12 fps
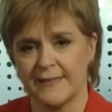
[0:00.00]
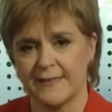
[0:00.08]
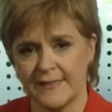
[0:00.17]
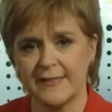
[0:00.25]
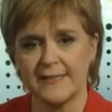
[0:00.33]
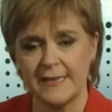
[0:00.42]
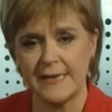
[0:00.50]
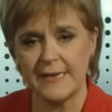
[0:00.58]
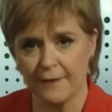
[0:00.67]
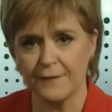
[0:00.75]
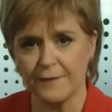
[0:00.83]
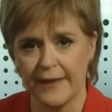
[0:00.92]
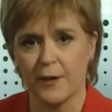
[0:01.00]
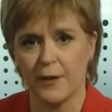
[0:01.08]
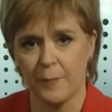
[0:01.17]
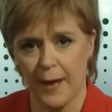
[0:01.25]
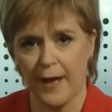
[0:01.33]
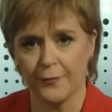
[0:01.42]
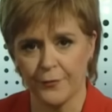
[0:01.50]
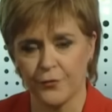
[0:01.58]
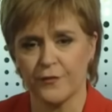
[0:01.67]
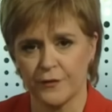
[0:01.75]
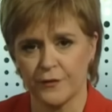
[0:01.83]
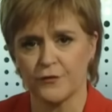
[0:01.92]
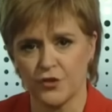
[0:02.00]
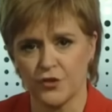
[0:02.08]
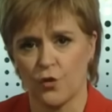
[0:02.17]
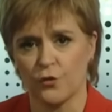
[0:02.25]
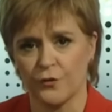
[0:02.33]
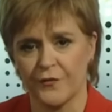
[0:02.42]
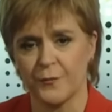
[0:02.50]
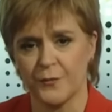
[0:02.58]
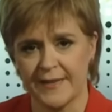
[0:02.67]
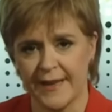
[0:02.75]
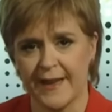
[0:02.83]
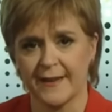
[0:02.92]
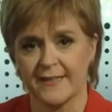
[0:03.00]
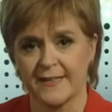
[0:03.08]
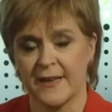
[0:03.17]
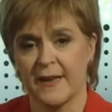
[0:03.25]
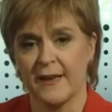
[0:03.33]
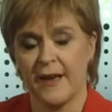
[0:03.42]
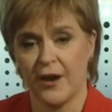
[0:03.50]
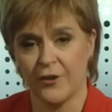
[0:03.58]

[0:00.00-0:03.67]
to seek to navigate a path through this for Scotland that protects